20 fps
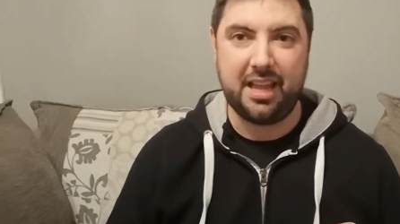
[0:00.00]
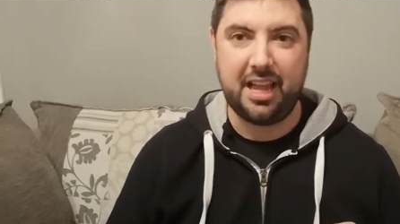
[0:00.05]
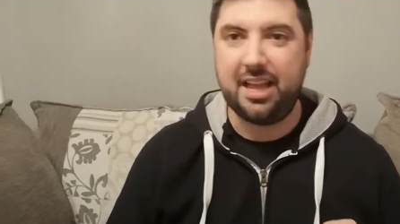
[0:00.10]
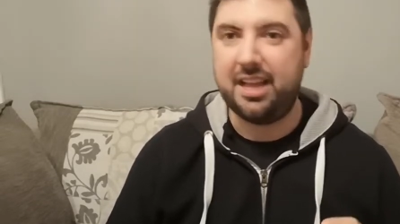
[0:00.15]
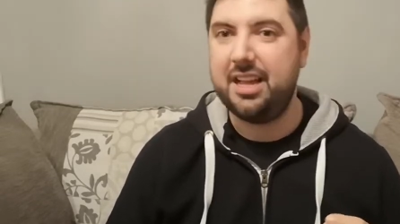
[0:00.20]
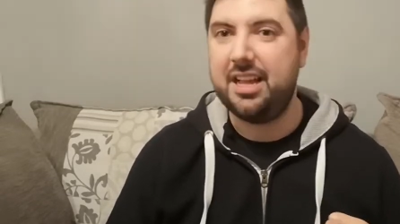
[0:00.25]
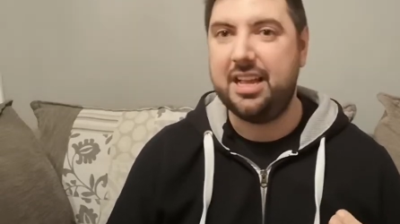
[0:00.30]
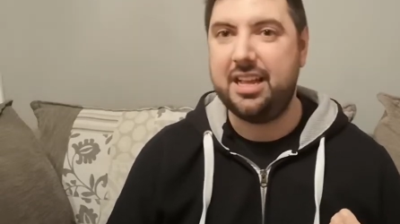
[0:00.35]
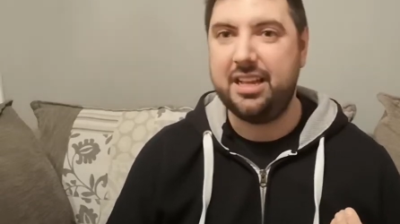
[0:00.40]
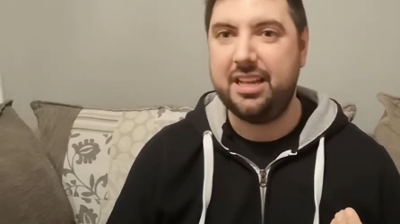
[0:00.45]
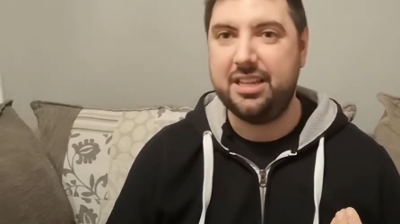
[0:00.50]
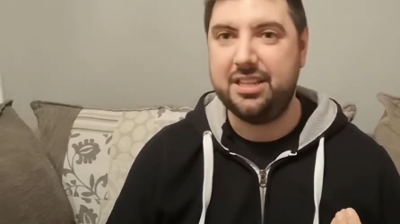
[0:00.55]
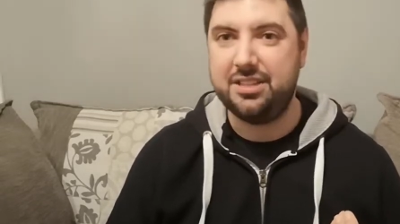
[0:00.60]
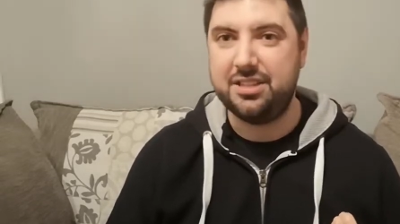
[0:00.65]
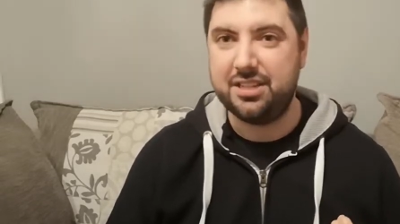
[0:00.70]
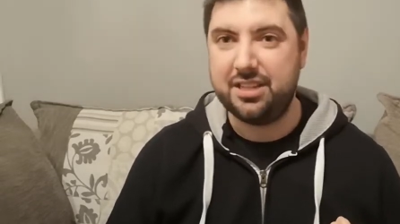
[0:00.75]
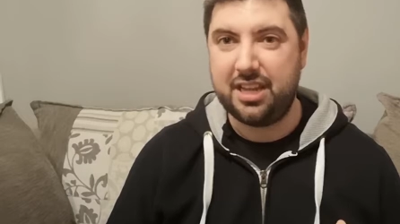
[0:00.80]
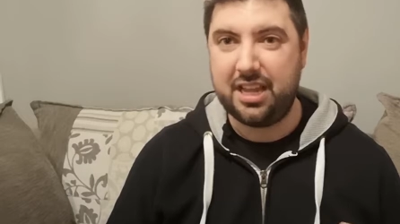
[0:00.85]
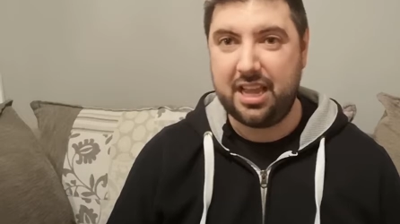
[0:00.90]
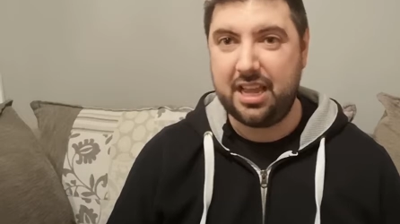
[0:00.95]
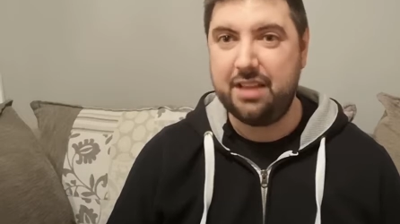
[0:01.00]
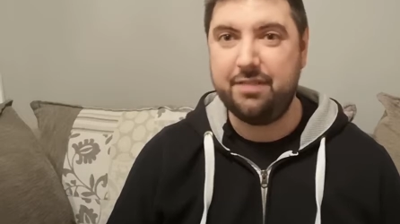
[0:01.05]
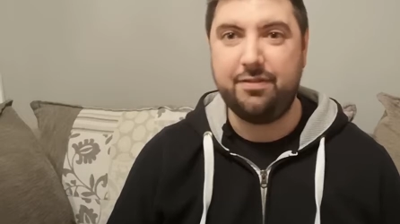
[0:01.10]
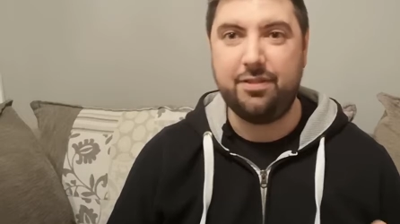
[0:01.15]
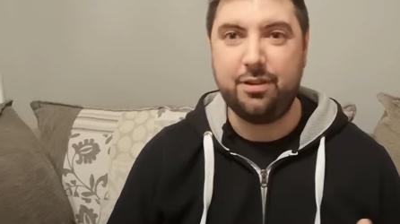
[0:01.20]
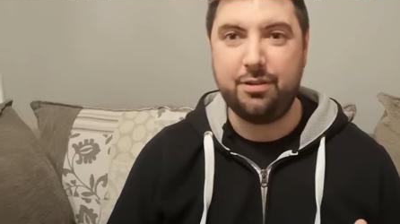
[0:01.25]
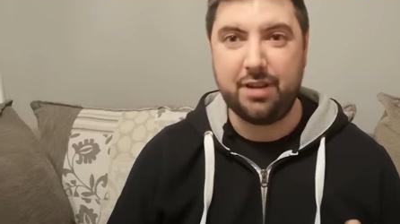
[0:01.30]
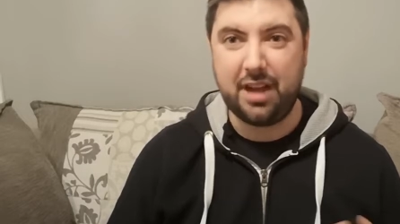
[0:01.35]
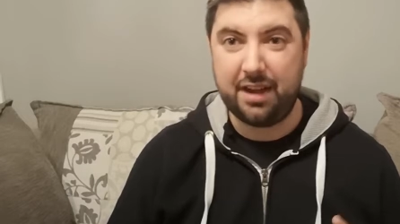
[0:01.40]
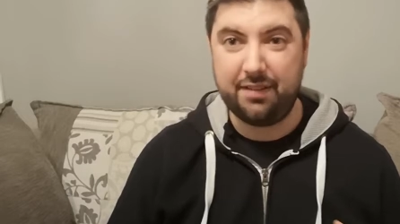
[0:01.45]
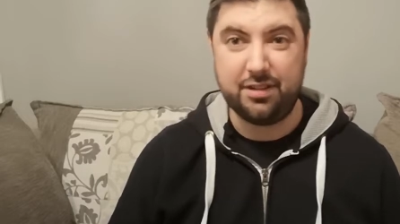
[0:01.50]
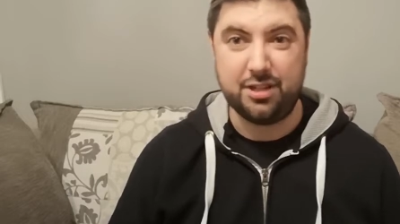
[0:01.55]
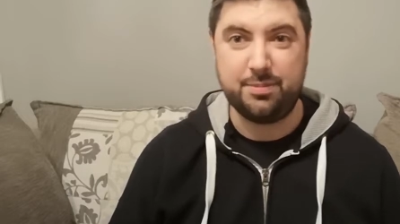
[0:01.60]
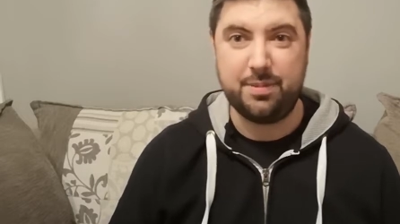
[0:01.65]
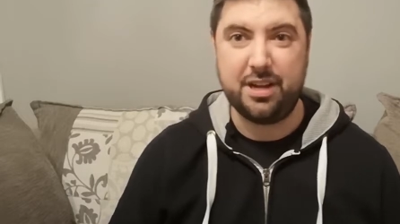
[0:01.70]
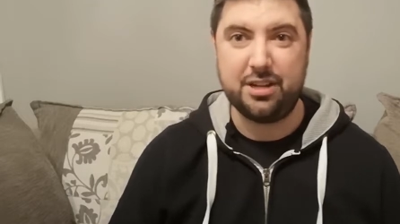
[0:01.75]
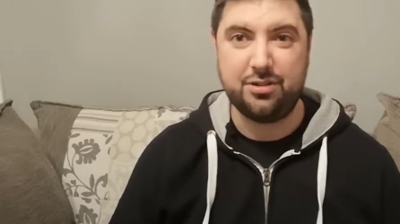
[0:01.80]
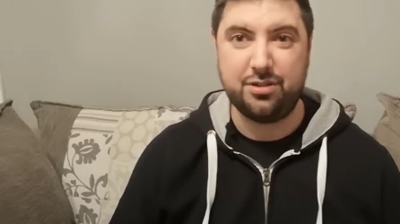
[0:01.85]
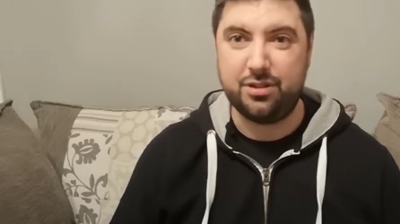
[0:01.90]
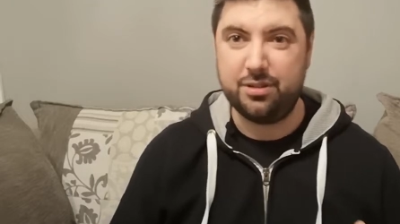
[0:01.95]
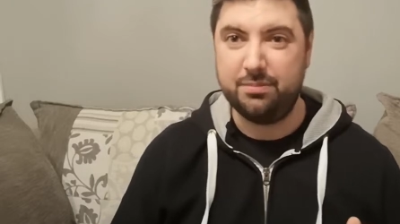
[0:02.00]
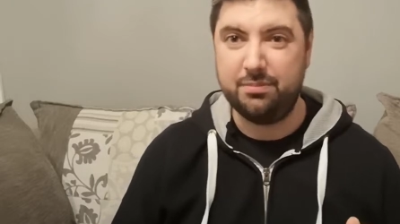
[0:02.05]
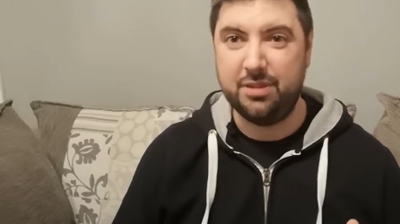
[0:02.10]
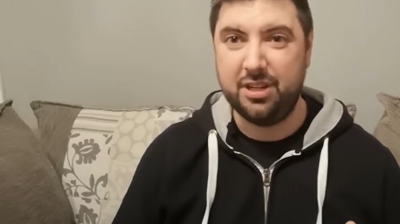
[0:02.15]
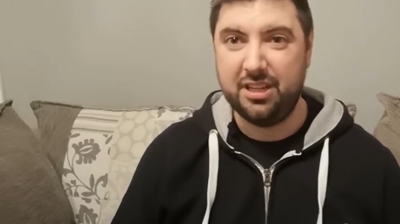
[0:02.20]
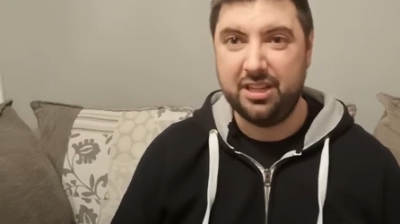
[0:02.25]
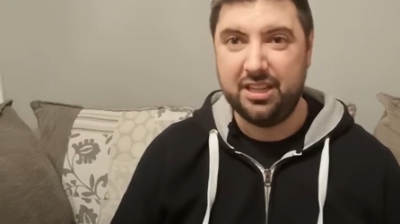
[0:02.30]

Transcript: And if you have a Spectrum,